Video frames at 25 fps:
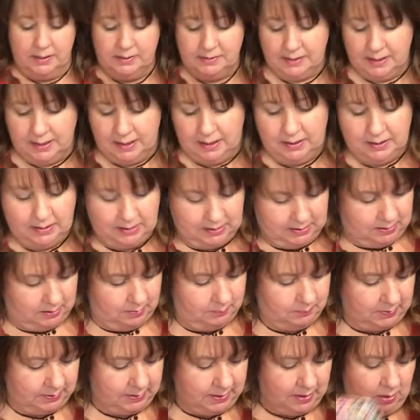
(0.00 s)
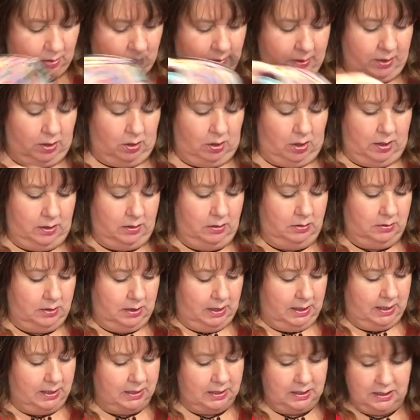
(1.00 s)
I take in my carry-on.
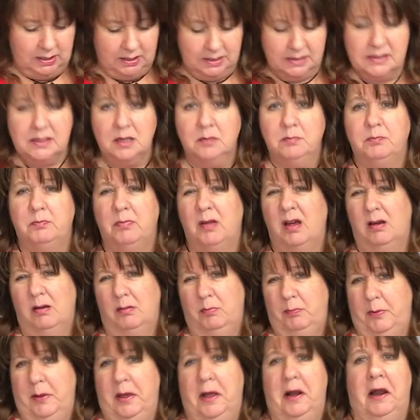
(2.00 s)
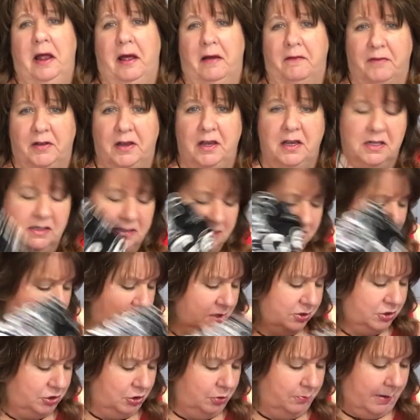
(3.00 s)
And it is a bit heavy. It's
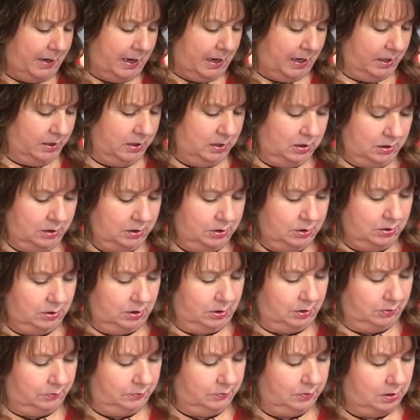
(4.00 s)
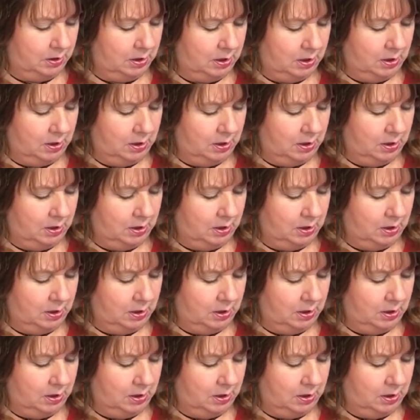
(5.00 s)
not too bad, you know.